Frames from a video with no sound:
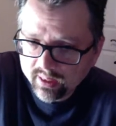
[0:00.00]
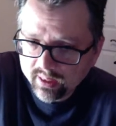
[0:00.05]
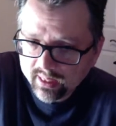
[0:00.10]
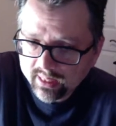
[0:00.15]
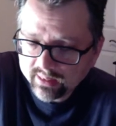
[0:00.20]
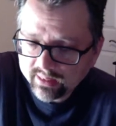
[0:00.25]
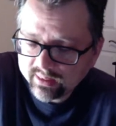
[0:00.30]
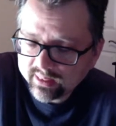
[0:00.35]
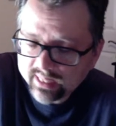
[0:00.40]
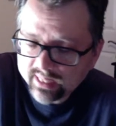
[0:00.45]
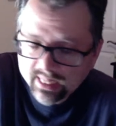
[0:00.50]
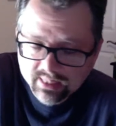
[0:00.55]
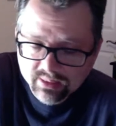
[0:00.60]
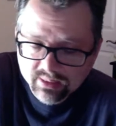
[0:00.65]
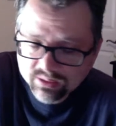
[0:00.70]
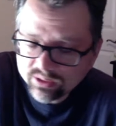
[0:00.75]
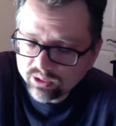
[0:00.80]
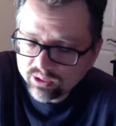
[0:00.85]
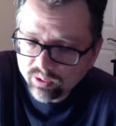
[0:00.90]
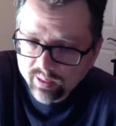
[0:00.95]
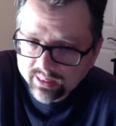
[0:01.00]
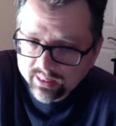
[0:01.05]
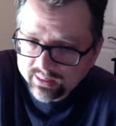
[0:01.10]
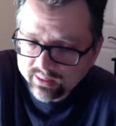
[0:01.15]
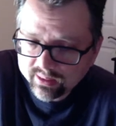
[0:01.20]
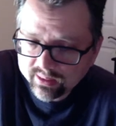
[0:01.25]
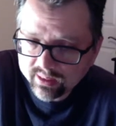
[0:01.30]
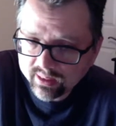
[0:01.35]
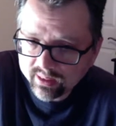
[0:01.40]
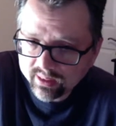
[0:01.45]
And the guy doesn't know
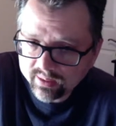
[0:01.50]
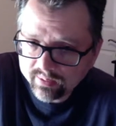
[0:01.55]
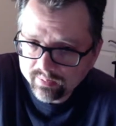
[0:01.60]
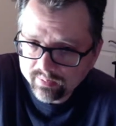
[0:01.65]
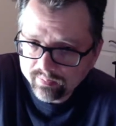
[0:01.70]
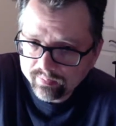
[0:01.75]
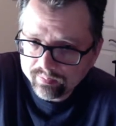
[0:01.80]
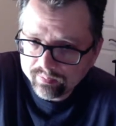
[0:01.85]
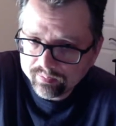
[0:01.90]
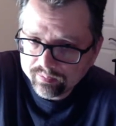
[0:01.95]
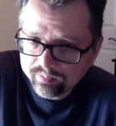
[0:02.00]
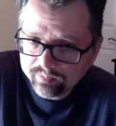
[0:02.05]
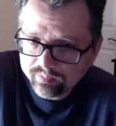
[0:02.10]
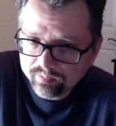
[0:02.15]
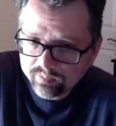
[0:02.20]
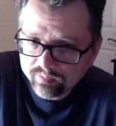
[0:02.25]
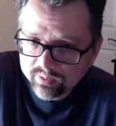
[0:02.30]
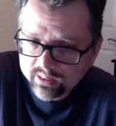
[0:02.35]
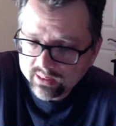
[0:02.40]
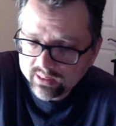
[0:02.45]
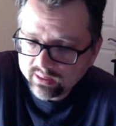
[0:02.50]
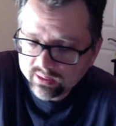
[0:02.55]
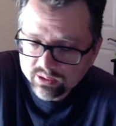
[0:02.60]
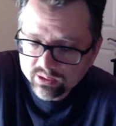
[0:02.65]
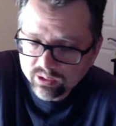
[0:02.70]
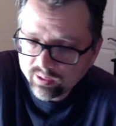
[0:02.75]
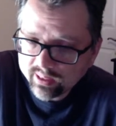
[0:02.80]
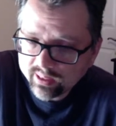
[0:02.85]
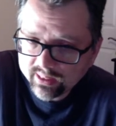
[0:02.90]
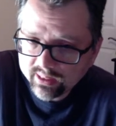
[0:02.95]
anything. He
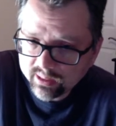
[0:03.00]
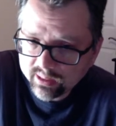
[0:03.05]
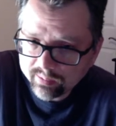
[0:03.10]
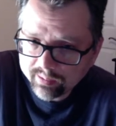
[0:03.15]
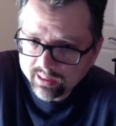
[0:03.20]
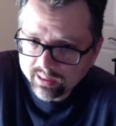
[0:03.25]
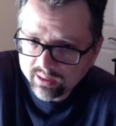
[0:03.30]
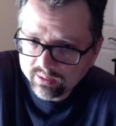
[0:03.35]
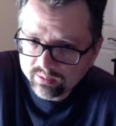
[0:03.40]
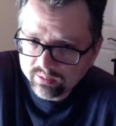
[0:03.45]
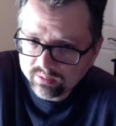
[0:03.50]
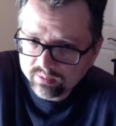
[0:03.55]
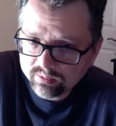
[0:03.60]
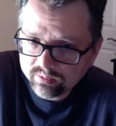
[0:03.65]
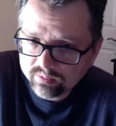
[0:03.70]
doesn't know anything about